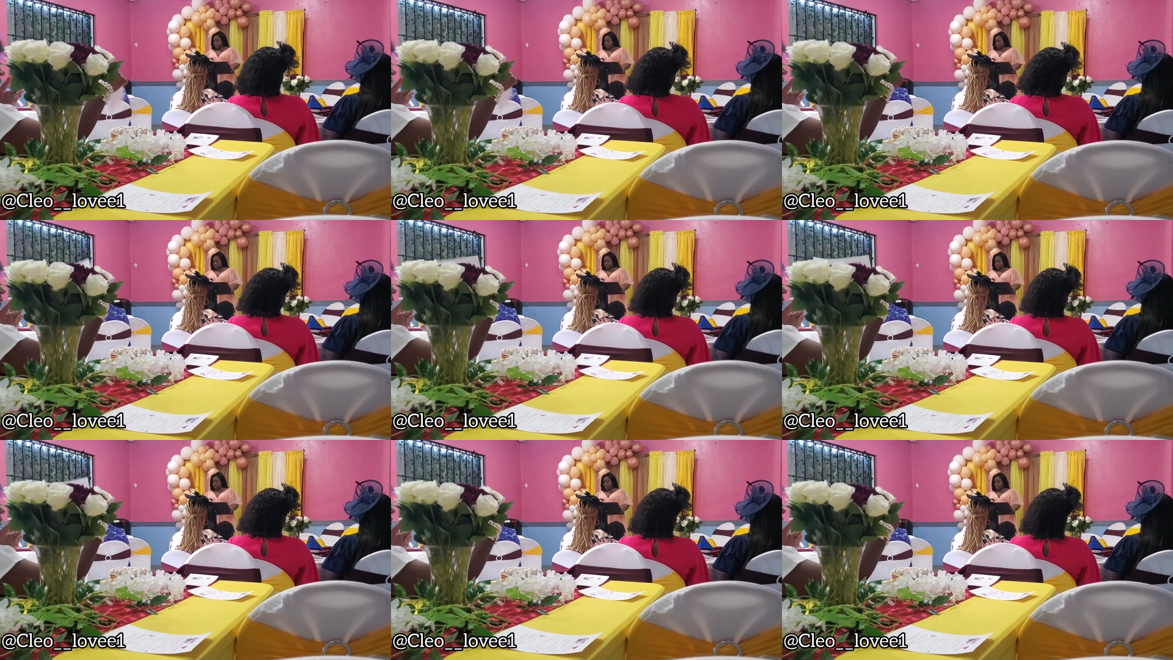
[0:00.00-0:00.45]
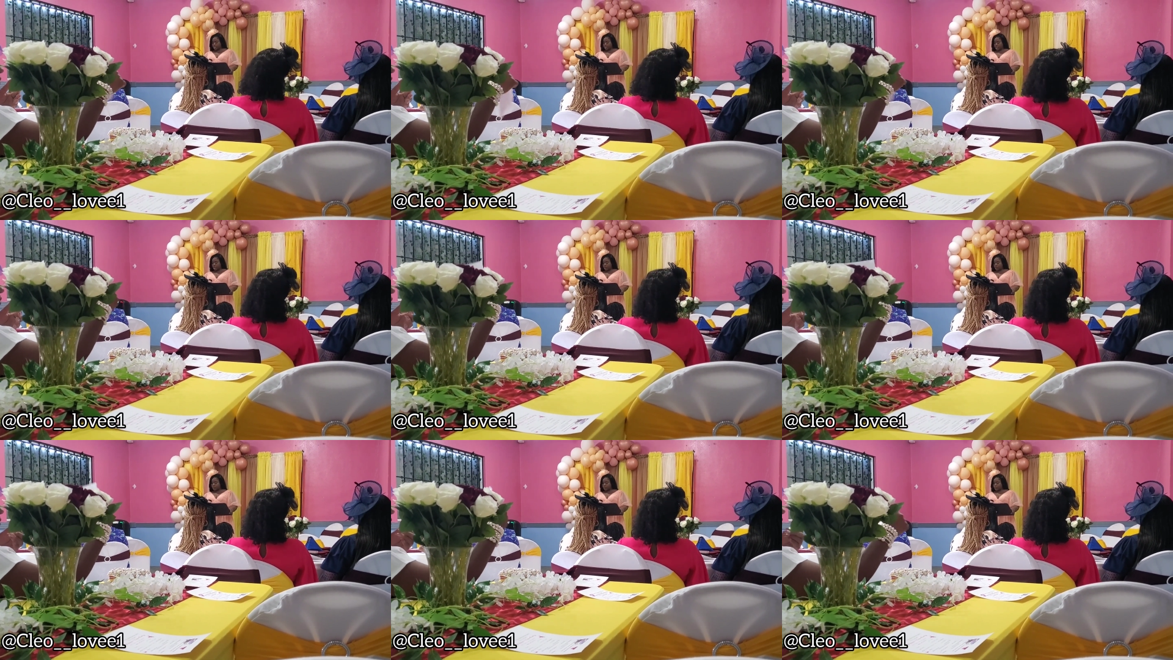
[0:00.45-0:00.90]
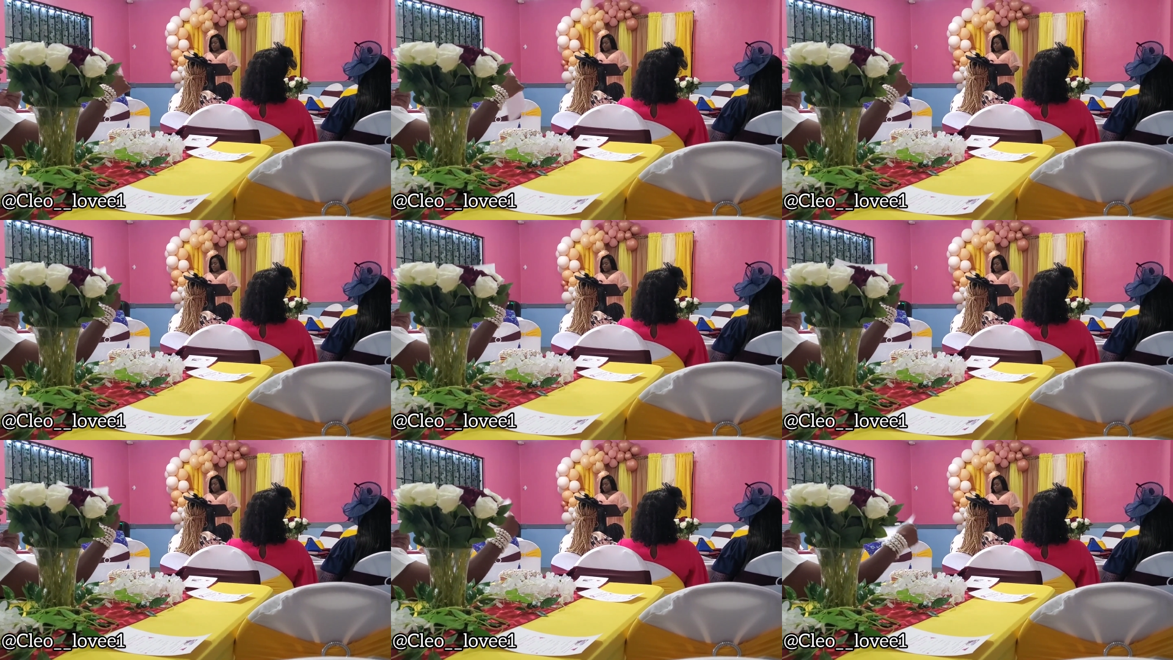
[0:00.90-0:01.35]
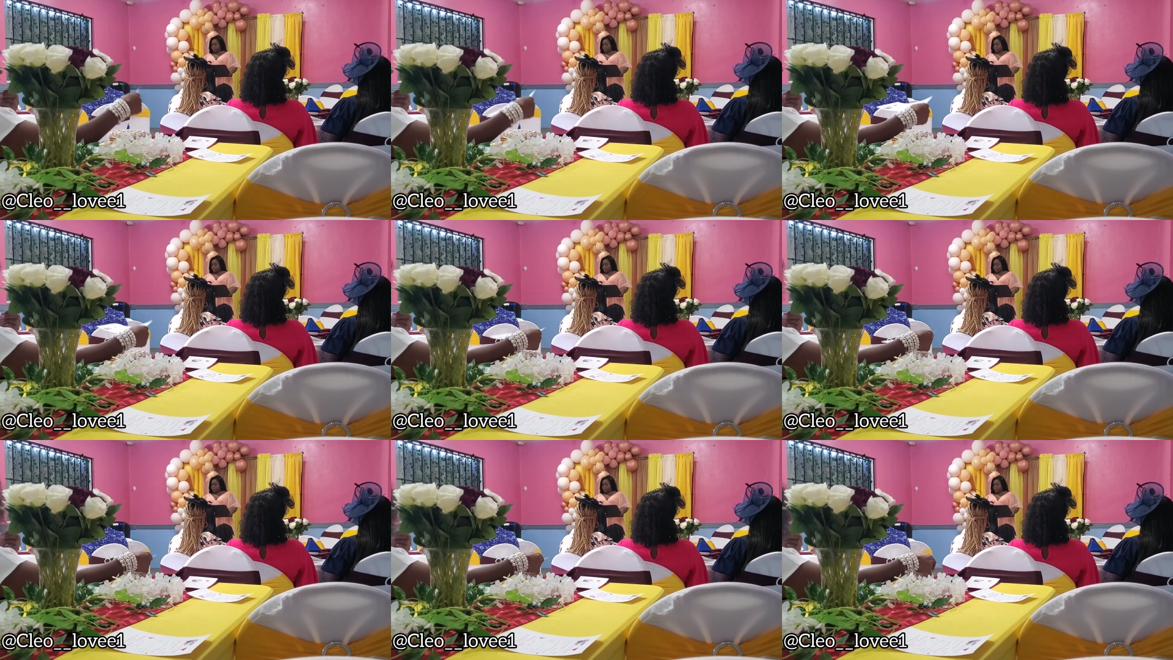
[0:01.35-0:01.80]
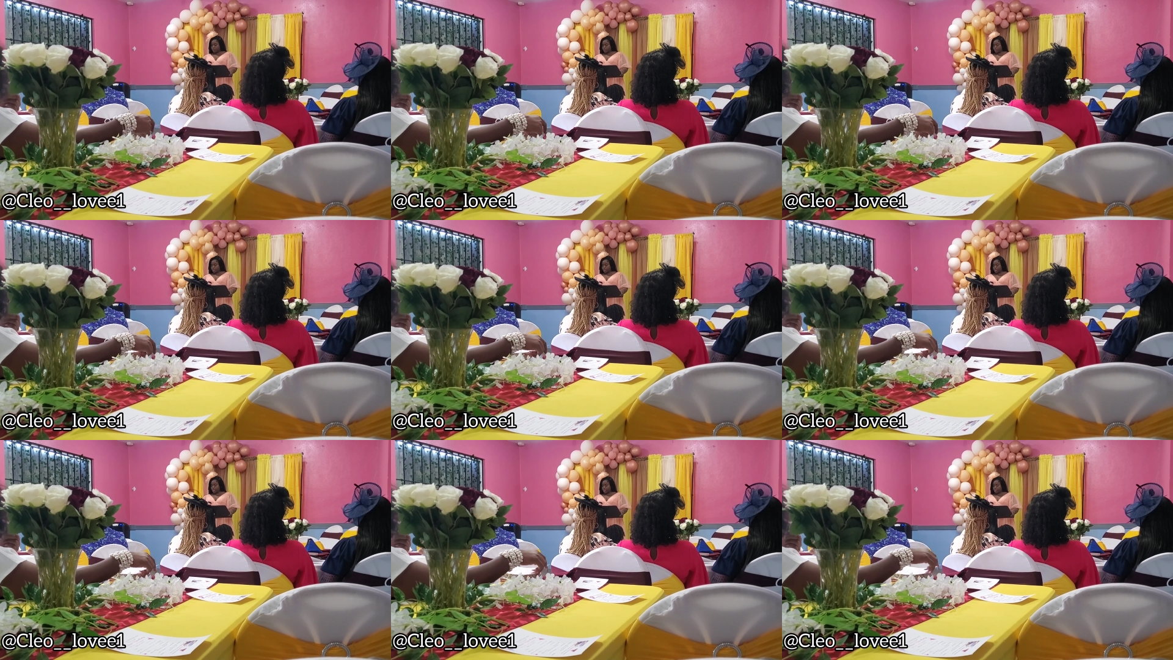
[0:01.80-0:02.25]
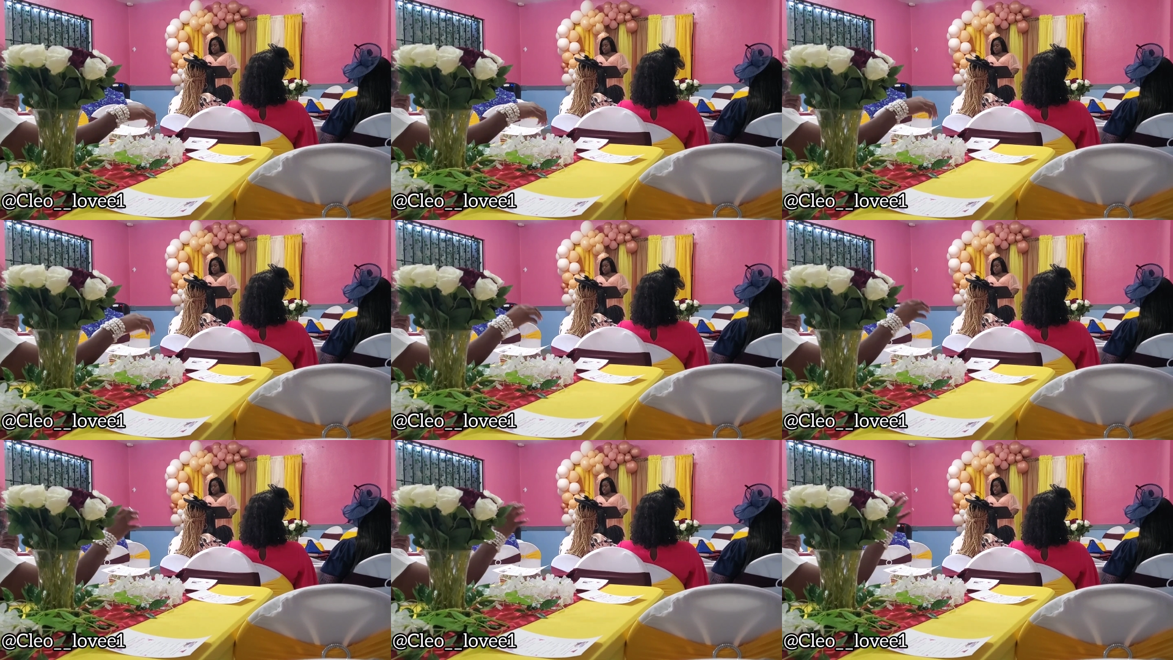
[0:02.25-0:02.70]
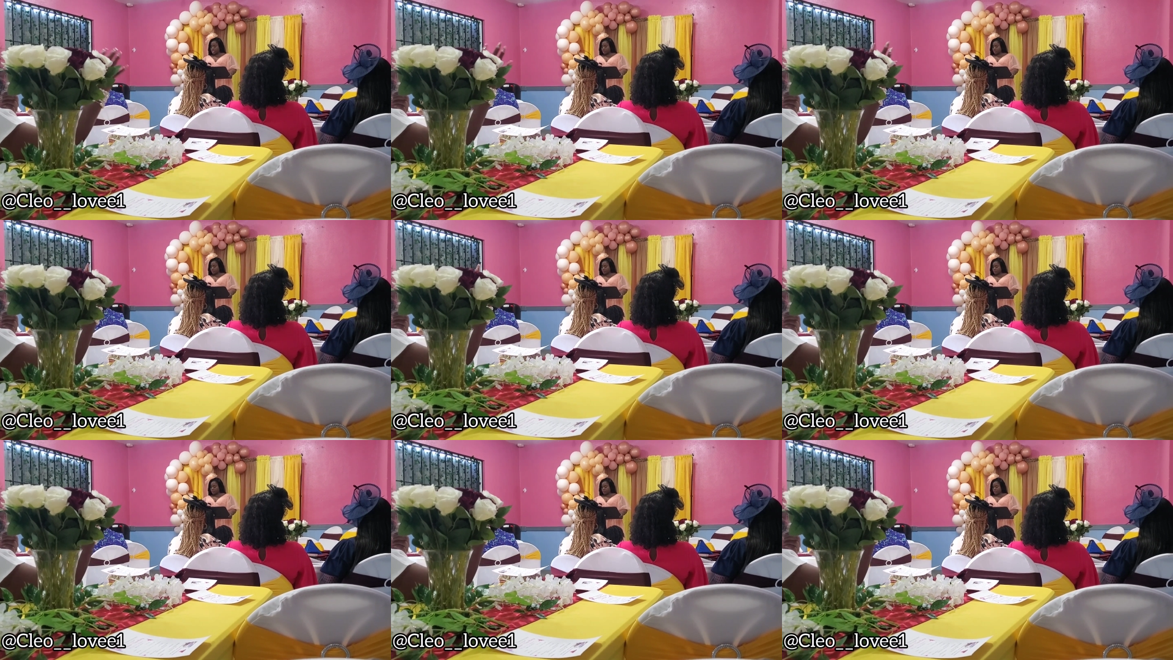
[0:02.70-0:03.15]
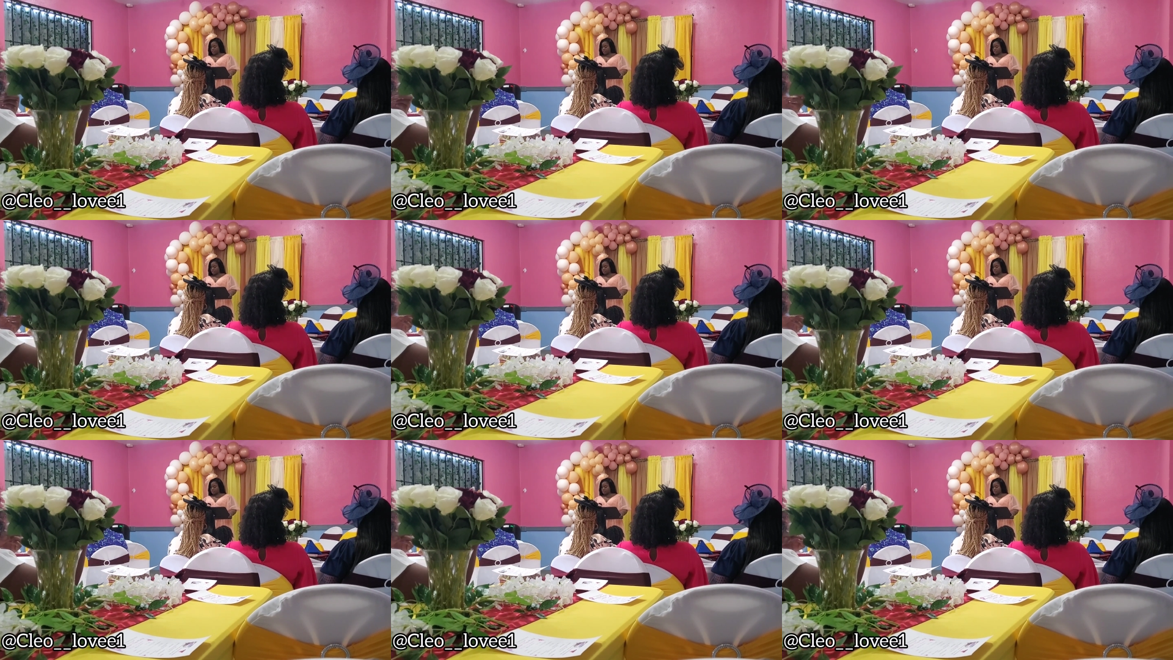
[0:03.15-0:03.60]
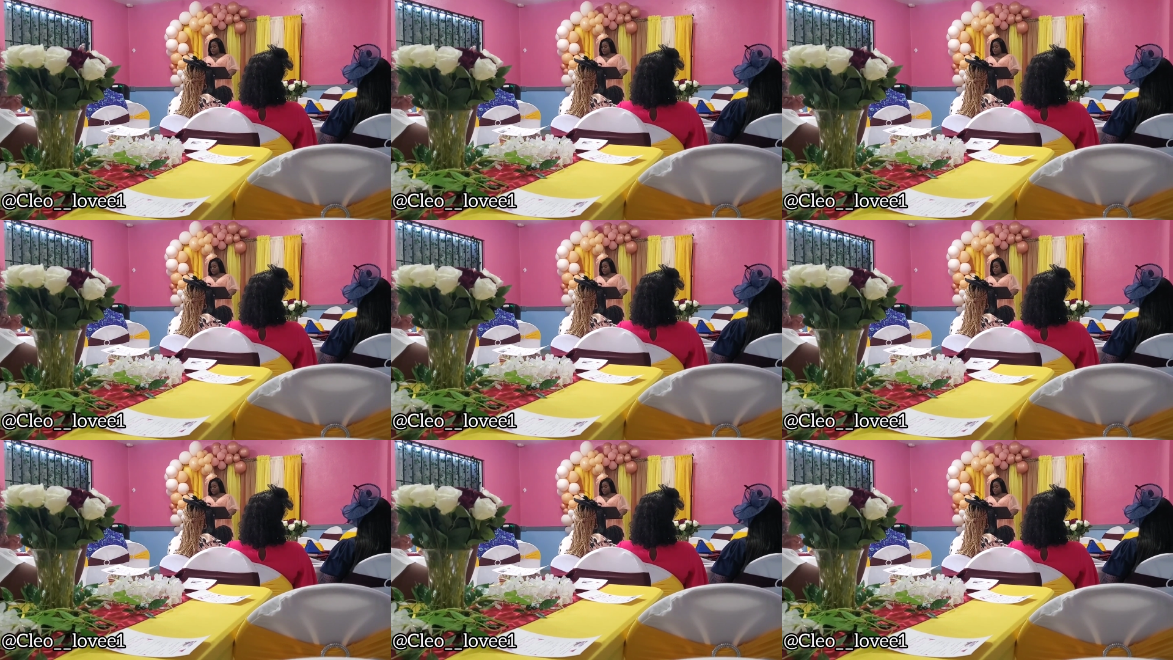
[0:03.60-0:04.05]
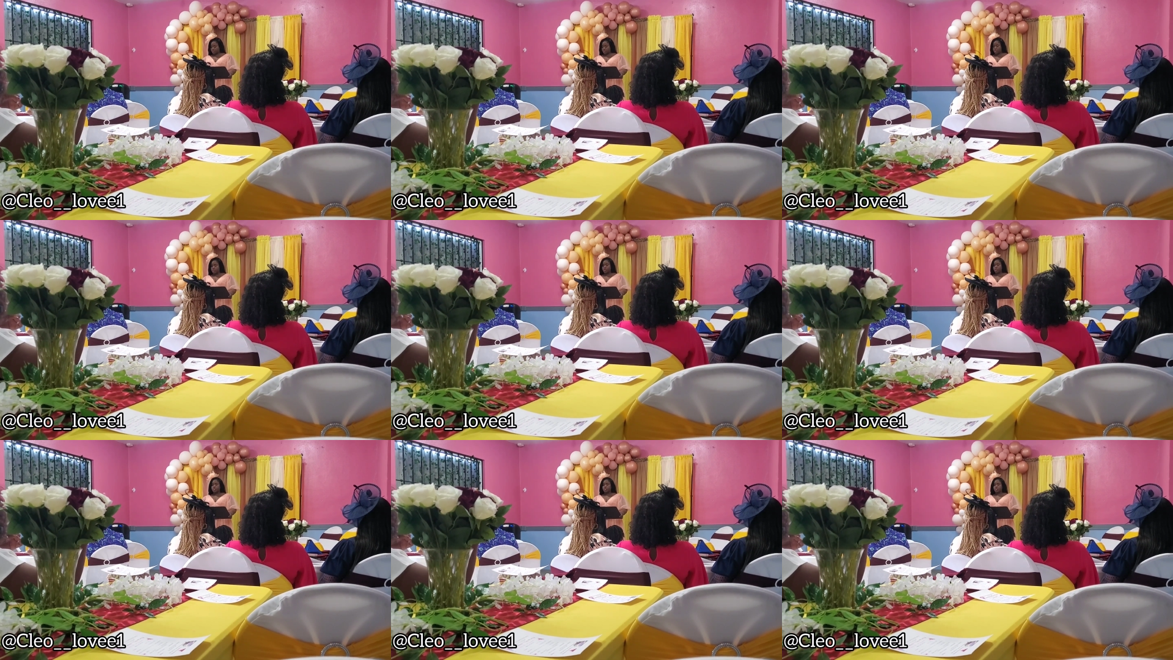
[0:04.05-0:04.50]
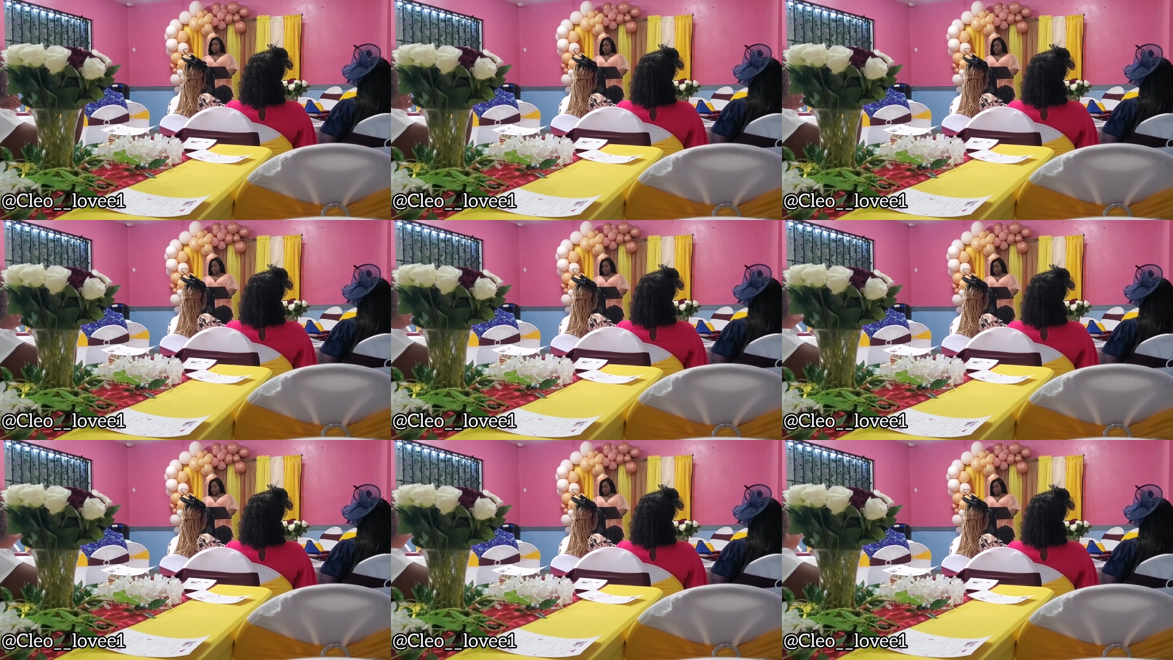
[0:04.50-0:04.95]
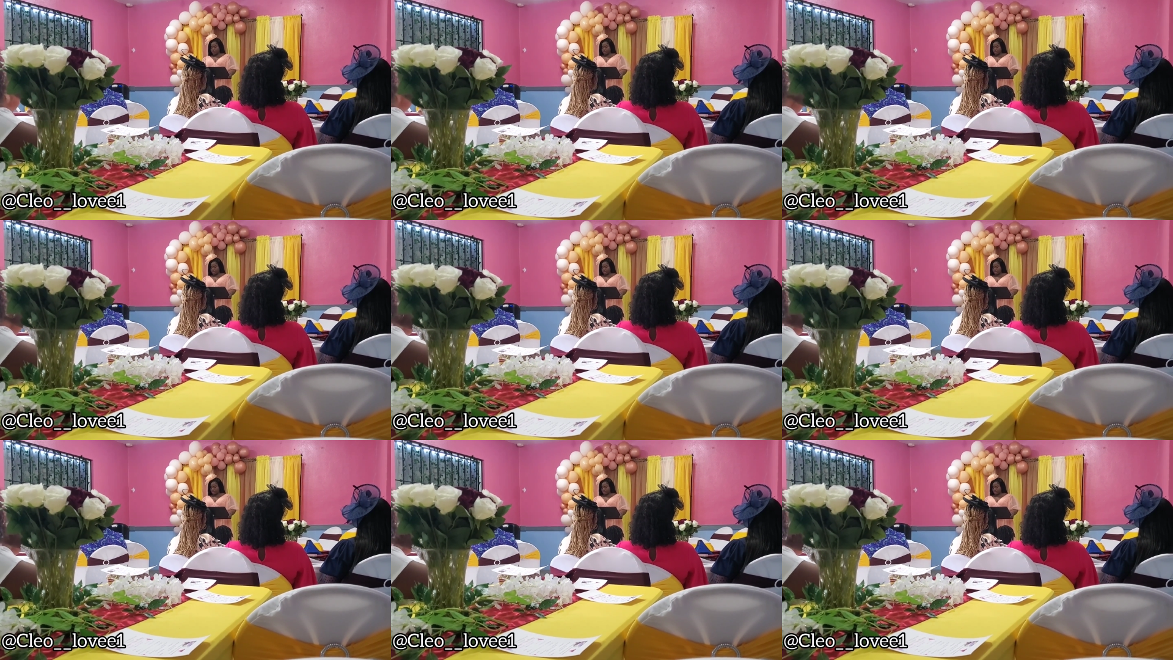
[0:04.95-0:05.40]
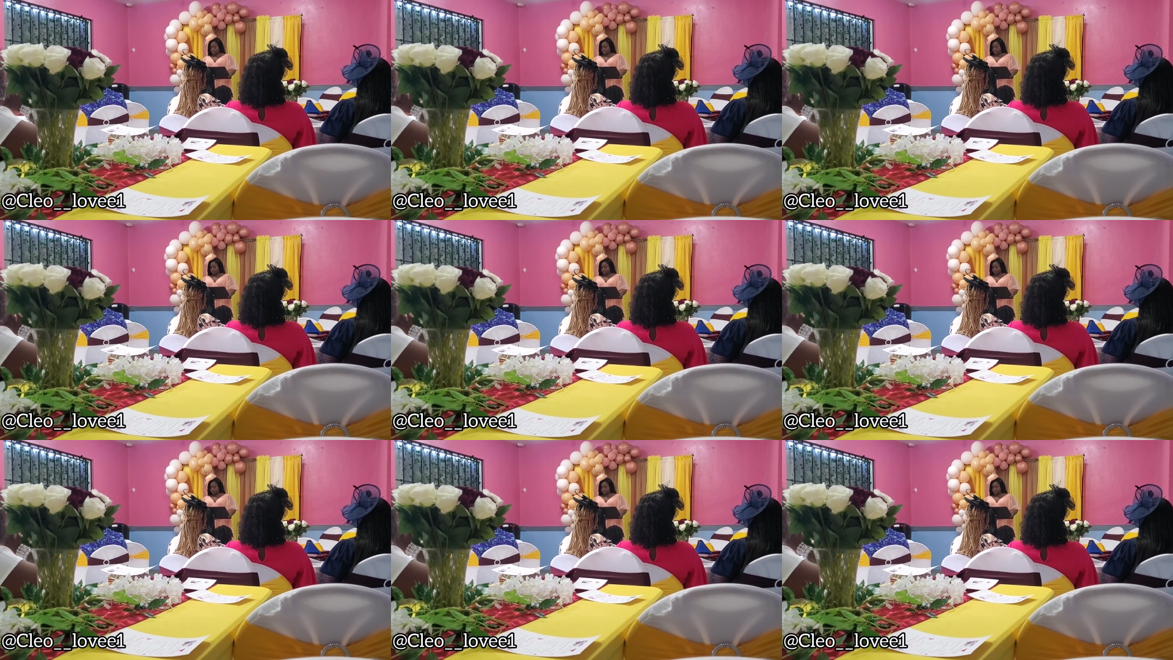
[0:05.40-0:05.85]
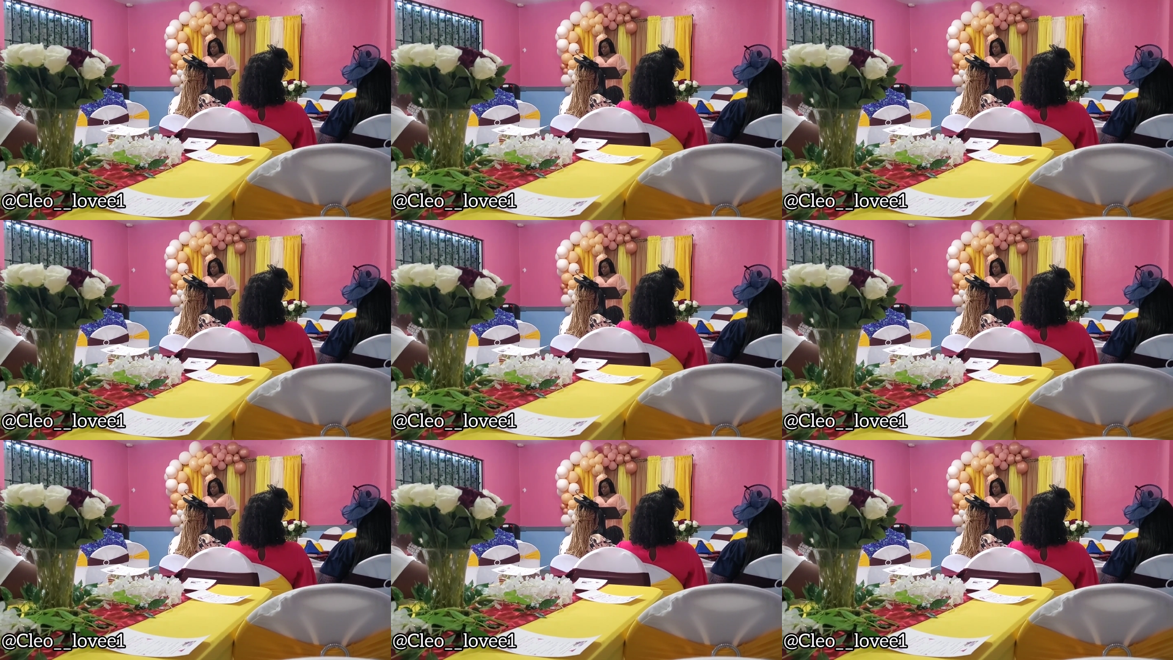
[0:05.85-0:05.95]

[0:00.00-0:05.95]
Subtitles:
No face is visible, so there are no lips to read.